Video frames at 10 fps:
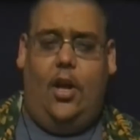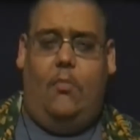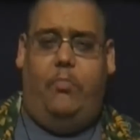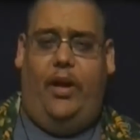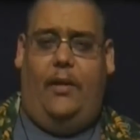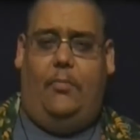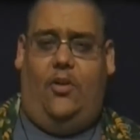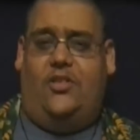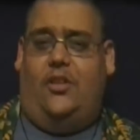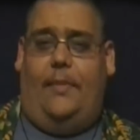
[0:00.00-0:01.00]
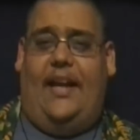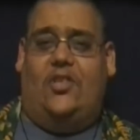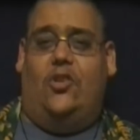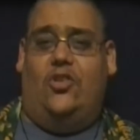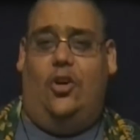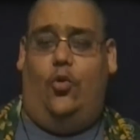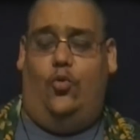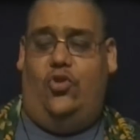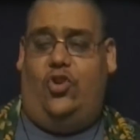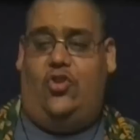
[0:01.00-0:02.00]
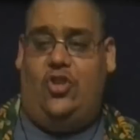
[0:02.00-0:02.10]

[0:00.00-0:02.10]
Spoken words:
but most of them actually don't